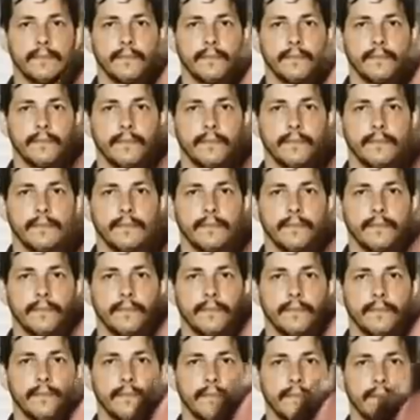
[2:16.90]

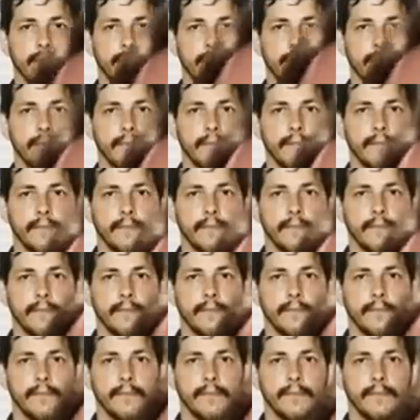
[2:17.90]

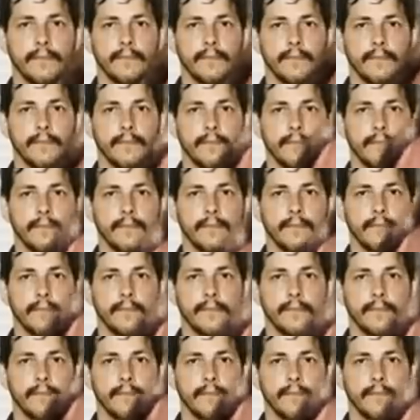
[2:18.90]

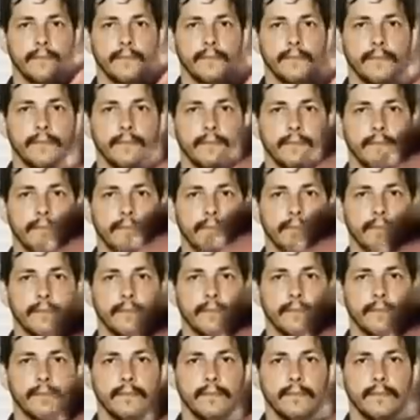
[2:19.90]

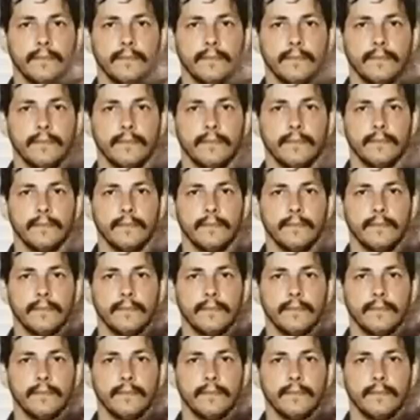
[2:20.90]
No words are spoken by the person on screen.